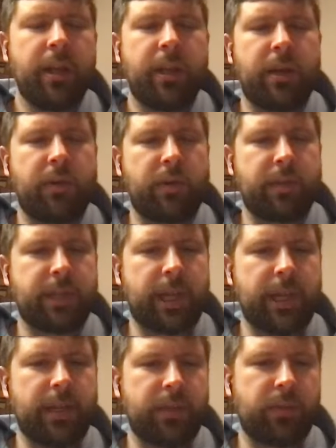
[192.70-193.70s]
the north
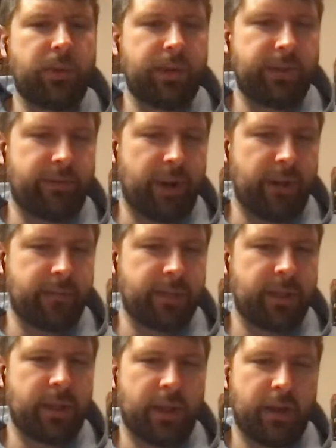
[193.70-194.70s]
side, 20
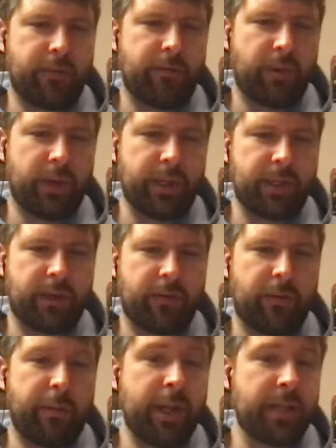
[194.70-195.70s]
frames, and there are 40
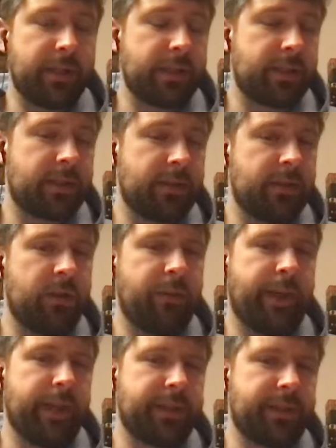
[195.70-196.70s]
silver bases. 2
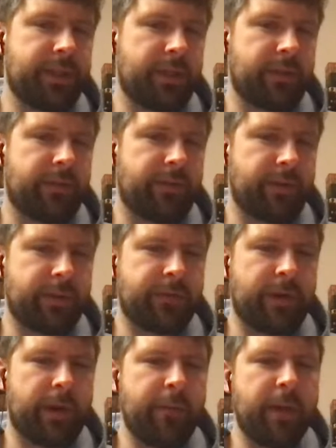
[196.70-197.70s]
bases under the first
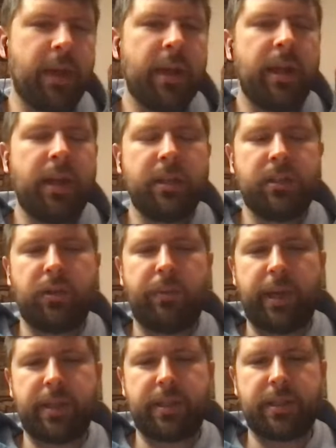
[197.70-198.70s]
frame, and 2
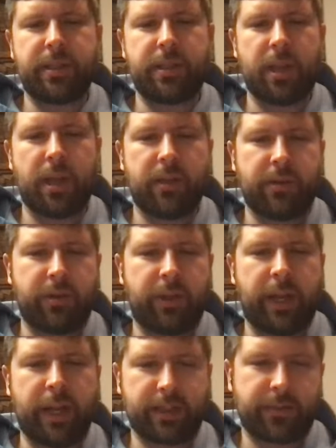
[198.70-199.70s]
bases under the
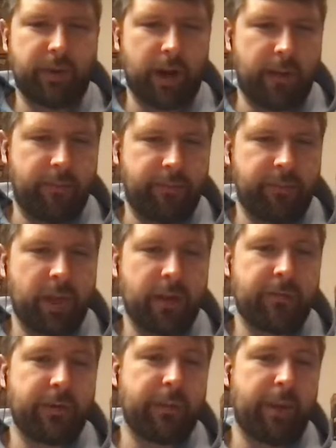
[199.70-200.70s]
next frame.
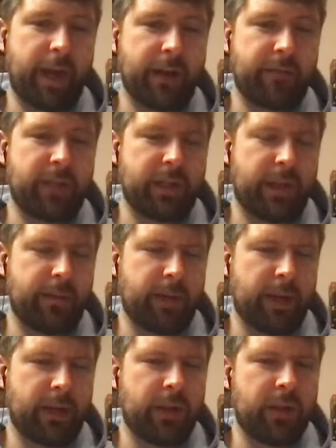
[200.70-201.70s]
And for the back of the
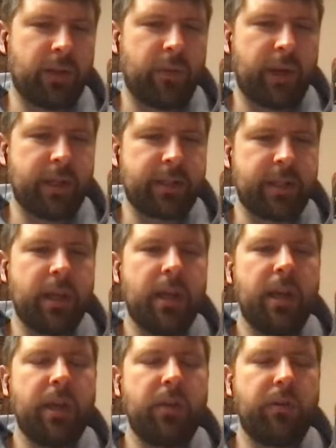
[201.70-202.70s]
tabernacle on the west,
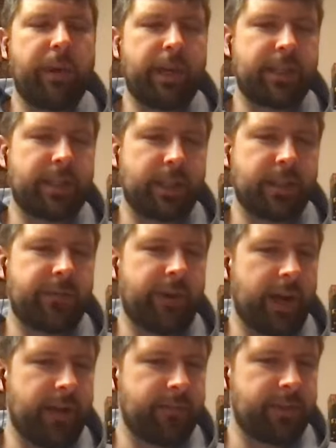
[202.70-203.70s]
you will make 6
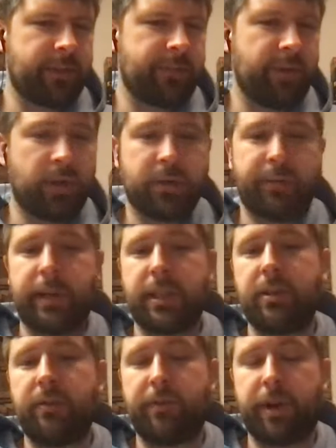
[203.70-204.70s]
frames. You are to make
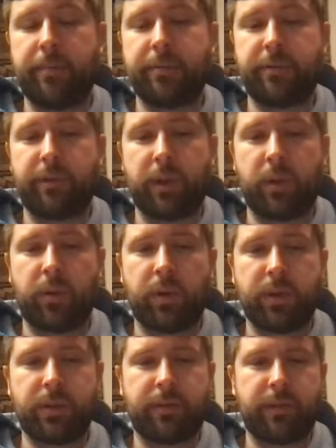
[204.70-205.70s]
2 frames for the
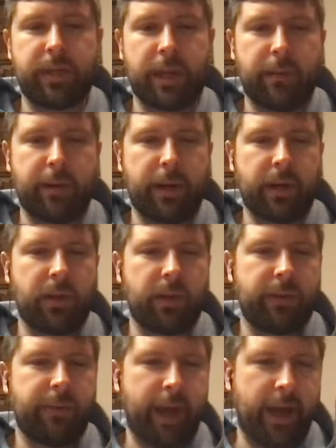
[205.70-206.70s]
corners of the tabernacle
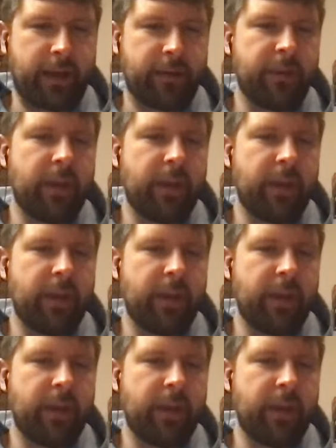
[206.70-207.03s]
on the back.